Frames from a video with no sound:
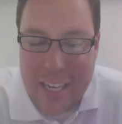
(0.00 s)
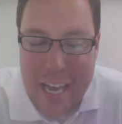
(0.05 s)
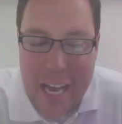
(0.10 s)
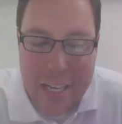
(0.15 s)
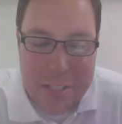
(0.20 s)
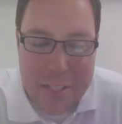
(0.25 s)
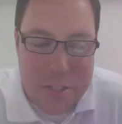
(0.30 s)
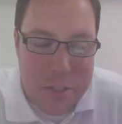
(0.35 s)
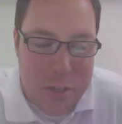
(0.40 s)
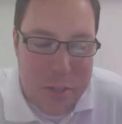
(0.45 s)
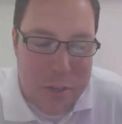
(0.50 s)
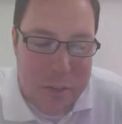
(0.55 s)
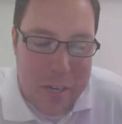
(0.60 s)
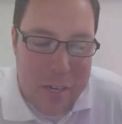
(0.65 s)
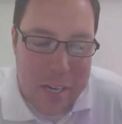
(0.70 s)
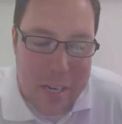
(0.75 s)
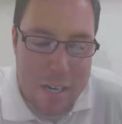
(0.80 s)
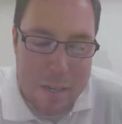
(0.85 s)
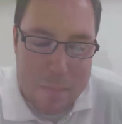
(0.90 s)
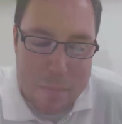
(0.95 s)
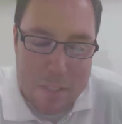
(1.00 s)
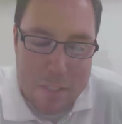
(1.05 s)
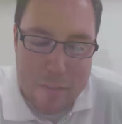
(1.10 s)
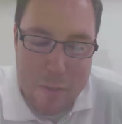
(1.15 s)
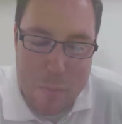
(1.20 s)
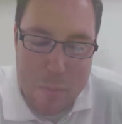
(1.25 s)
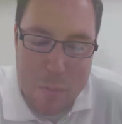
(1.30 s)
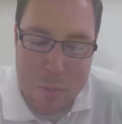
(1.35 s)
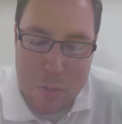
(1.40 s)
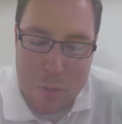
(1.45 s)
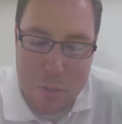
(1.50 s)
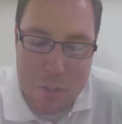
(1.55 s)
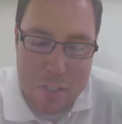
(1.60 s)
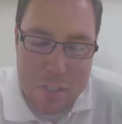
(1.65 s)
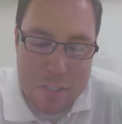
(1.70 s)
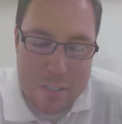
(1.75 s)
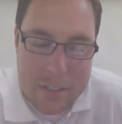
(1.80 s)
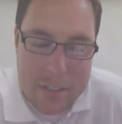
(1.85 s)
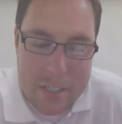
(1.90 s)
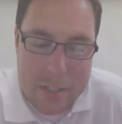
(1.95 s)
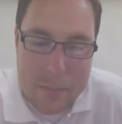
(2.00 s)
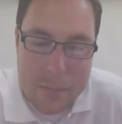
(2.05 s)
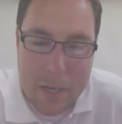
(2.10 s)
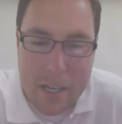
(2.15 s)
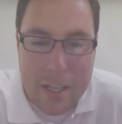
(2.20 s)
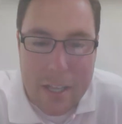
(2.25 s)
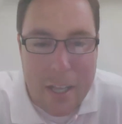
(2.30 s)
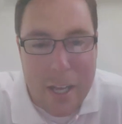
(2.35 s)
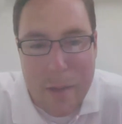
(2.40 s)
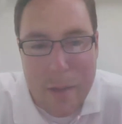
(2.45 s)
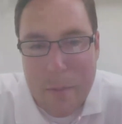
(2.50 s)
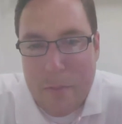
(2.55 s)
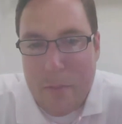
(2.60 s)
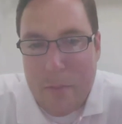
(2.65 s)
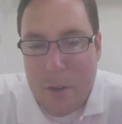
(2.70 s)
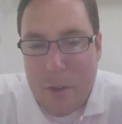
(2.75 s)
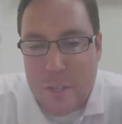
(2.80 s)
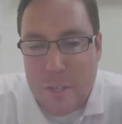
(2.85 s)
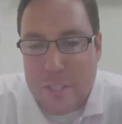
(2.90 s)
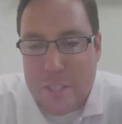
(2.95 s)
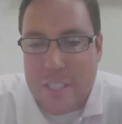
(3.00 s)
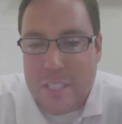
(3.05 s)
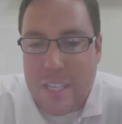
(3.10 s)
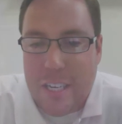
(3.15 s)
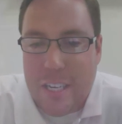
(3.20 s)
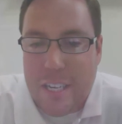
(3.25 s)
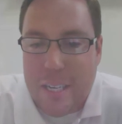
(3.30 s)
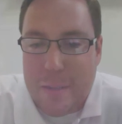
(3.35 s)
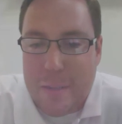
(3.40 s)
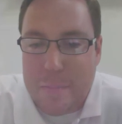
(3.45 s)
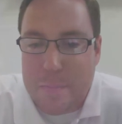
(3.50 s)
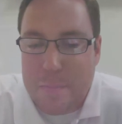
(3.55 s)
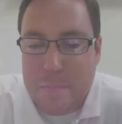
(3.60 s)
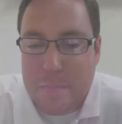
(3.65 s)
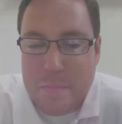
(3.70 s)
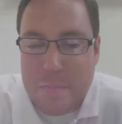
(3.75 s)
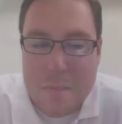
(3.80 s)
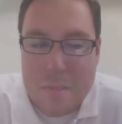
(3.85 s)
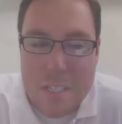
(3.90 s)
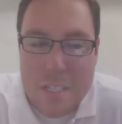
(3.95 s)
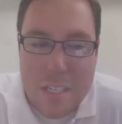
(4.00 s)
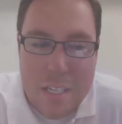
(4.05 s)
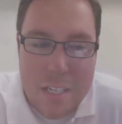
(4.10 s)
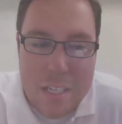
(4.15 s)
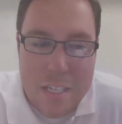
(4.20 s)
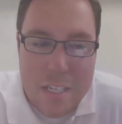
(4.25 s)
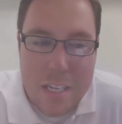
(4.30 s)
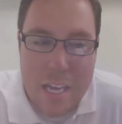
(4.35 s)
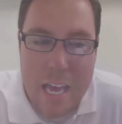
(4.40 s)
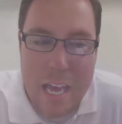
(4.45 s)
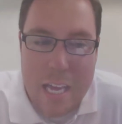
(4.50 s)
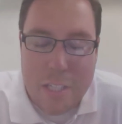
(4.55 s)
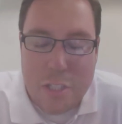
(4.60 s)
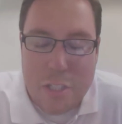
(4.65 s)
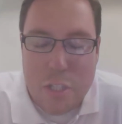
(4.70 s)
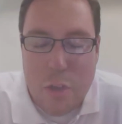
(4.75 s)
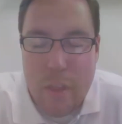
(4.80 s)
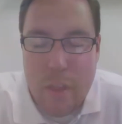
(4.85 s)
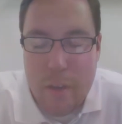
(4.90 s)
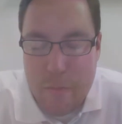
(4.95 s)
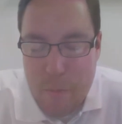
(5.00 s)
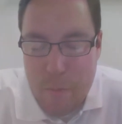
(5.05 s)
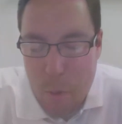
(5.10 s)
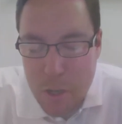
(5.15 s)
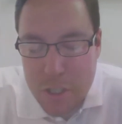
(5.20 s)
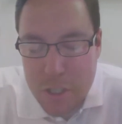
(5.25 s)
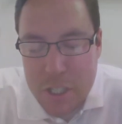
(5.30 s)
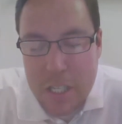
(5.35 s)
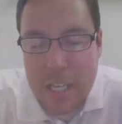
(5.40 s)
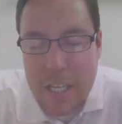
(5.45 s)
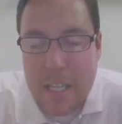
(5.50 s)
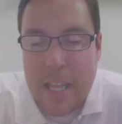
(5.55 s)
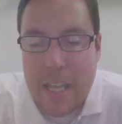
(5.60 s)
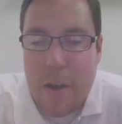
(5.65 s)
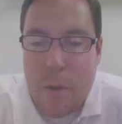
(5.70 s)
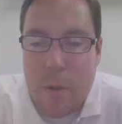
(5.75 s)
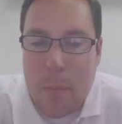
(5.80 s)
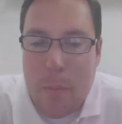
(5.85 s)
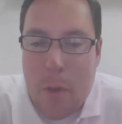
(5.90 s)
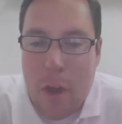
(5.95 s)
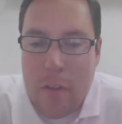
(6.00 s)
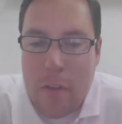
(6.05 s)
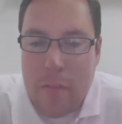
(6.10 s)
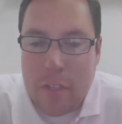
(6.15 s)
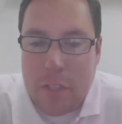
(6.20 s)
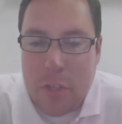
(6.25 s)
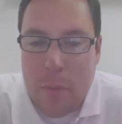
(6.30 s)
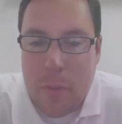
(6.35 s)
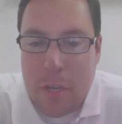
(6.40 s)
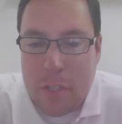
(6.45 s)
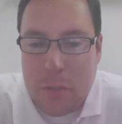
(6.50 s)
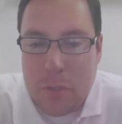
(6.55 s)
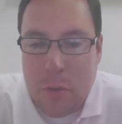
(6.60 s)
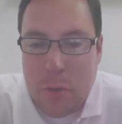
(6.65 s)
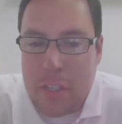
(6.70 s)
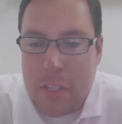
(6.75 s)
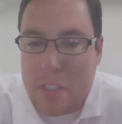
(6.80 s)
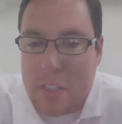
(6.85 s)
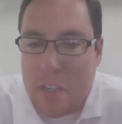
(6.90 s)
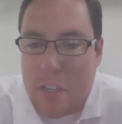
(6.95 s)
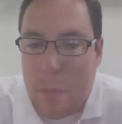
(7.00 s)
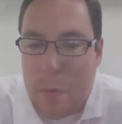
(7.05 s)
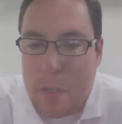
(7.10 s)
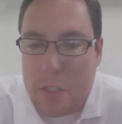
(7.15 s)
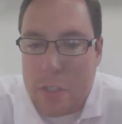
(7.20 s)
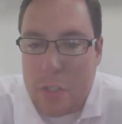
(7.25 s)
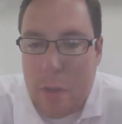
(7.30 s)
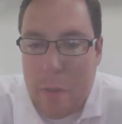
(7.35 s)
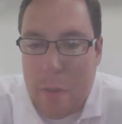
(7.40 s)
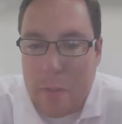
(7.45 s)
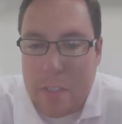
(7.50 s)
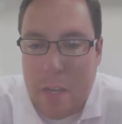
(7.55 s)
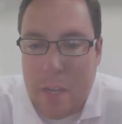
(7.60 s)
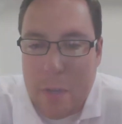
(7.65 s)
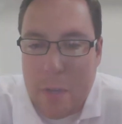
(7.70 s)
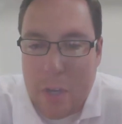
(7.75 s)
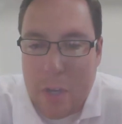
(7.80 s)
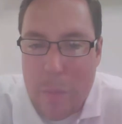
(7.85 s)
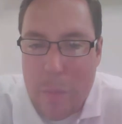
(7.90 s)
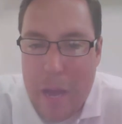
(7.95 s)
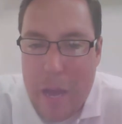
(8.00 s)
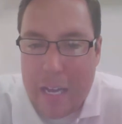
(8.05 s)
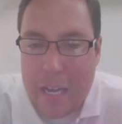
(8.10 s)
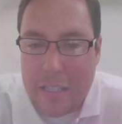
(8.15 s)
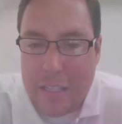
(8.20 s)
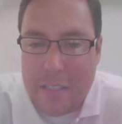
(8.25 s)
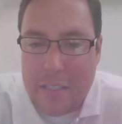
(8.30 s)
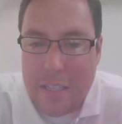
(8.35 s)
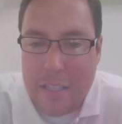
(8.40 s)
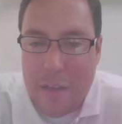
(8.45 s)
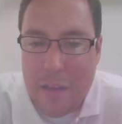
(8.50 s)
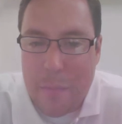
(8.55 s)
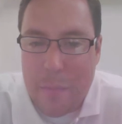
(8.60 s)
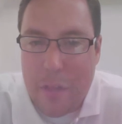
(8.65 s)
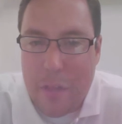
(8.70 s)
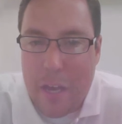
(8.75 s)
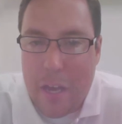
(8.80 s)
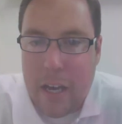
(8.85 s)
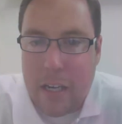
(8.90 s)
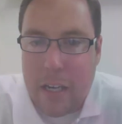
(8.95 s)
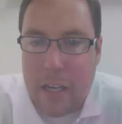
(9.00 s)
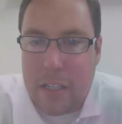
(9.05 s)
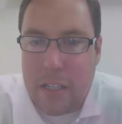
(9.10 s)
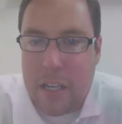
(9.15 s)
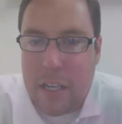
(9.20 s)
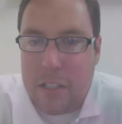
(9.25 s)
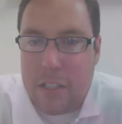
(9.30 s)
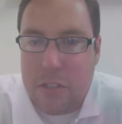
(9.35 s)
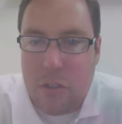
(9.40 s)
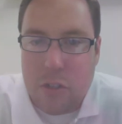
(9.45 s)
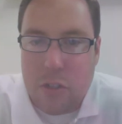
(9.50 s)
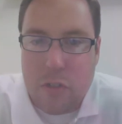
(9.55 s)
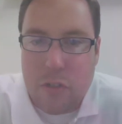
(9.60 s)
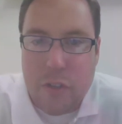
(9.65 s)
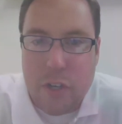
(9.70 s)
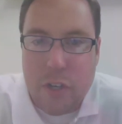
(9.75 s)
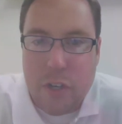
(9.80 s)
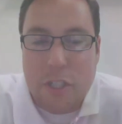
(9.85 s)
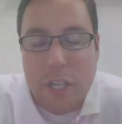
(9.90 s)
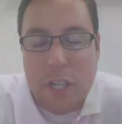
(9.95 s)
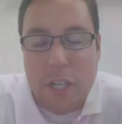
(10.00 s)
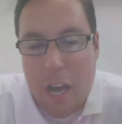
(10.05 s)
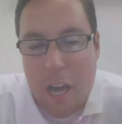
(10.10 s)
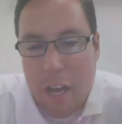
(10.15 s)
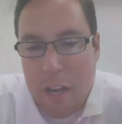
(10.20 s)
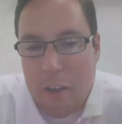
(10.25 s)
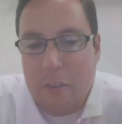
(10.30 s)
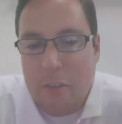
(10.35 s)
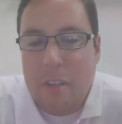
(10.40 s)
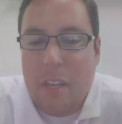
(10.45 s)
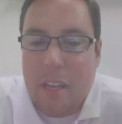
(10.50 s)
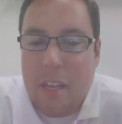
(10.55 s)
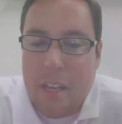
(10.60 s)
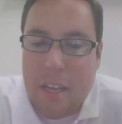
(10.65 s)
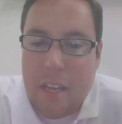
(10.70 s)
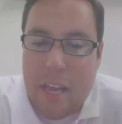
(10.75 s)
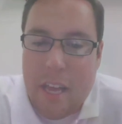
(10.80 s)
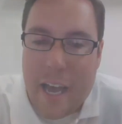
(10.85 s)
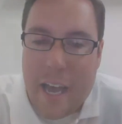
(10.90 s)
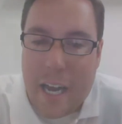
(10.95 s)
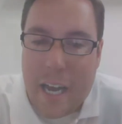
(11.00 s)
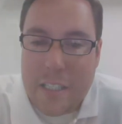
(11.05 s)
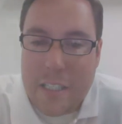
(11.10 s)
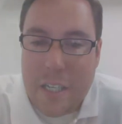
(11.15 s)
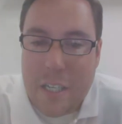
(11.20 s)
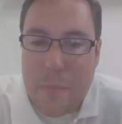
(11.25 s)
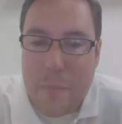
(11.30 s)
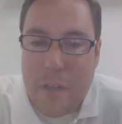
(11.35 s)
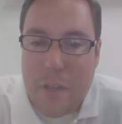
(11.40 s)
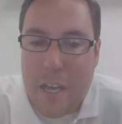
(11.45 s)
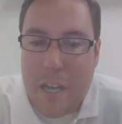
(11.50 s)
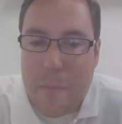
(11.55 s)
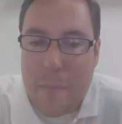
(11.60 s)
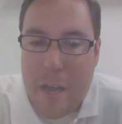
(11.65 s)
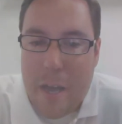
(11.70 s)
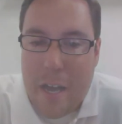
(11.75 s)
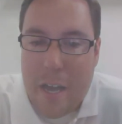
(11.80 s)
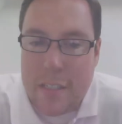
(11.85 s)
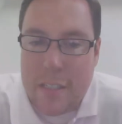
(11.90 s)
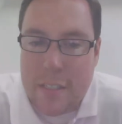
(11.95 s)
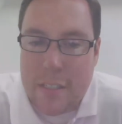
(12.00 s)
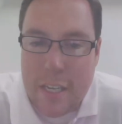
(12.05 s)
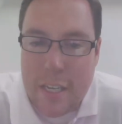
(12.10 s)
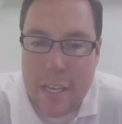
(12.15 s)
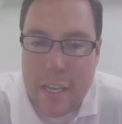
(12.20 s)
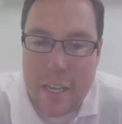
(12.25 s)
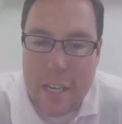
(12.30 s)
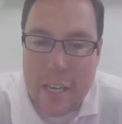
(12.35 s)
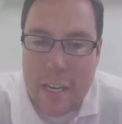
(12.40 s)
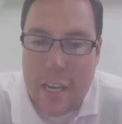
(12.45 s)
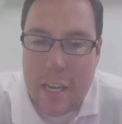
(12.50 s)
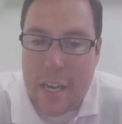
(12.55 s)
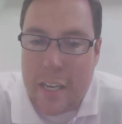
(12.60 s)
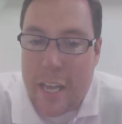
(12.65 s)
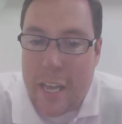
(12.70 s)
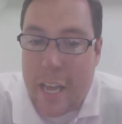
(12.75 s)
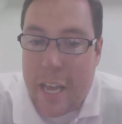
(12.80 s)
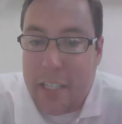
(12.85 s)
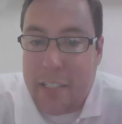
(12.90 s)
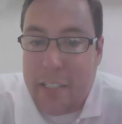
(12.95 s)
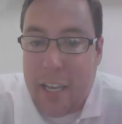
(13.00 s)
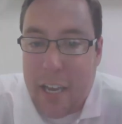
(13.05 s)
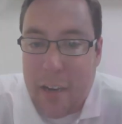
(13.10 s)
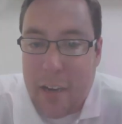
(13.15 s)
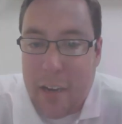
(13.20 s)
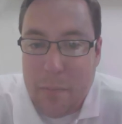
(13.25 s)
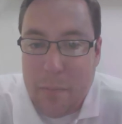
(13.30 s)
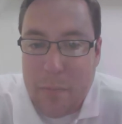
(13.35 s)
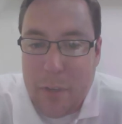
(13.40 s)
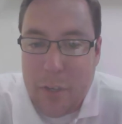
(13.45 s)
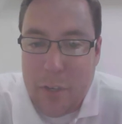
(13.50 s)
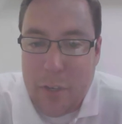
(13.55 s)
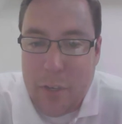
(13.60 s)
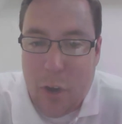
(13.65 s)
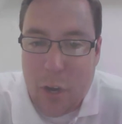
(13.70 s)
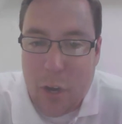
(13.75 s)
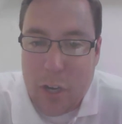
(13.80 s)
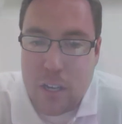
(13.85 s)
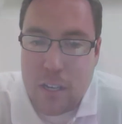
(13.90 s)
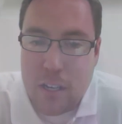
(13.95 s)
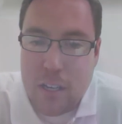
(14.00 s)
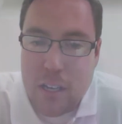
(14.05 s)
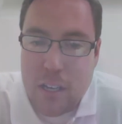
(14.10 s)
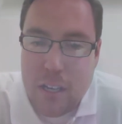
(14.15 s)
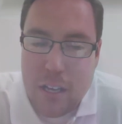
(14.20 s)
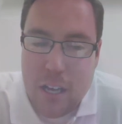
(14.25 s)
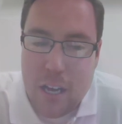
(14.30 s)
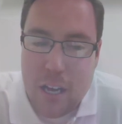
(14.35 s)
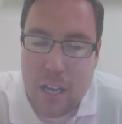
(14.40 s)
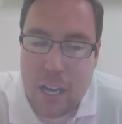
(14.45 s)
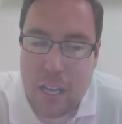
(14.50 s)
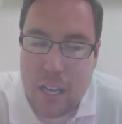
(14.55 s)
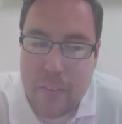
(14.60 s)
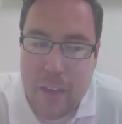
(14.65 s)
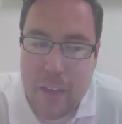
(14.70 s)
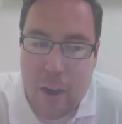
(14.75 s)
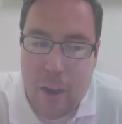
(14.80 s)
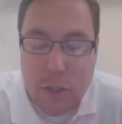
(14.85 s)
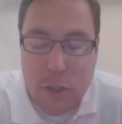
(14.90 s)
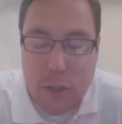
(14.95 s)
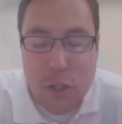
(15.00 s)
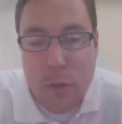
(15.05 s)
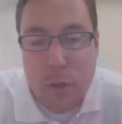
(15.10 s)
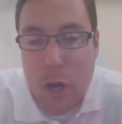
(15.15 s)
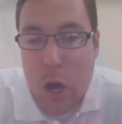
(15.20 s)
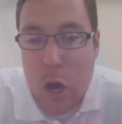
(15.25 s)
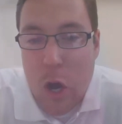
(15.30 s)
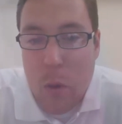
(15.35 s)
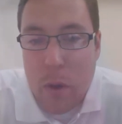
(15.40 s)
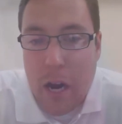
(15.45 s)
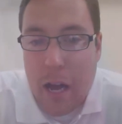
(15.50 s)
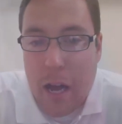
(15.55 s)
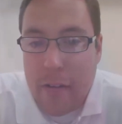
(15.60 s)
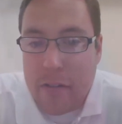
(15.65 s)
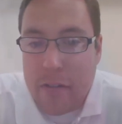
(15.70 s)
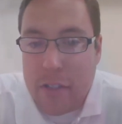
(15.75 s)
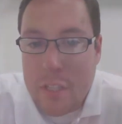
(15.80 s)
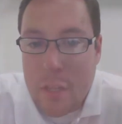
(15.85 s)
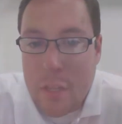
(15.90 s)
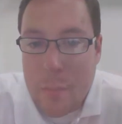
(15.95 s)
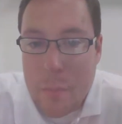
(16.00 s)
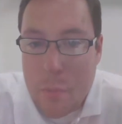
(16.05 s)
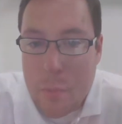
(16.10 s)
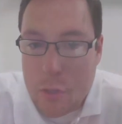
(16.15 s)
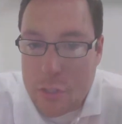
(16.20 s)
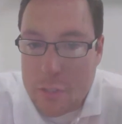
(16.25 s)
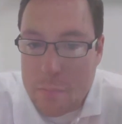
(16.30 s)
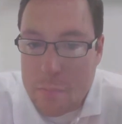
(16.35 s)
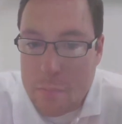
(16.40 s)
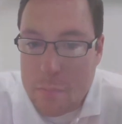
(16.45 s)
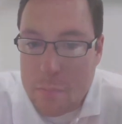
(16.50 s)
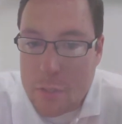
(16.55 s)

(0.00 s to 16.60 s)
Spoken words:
So Liverpool is my club, of course, and so fortunately they were part of this U.S. tour this summer. So I was able to go back and see them play in Soldier Field in Chicago, and got to see them play Man City and Yankee Stadium in New York. They are 2-0 when I've seen them in person.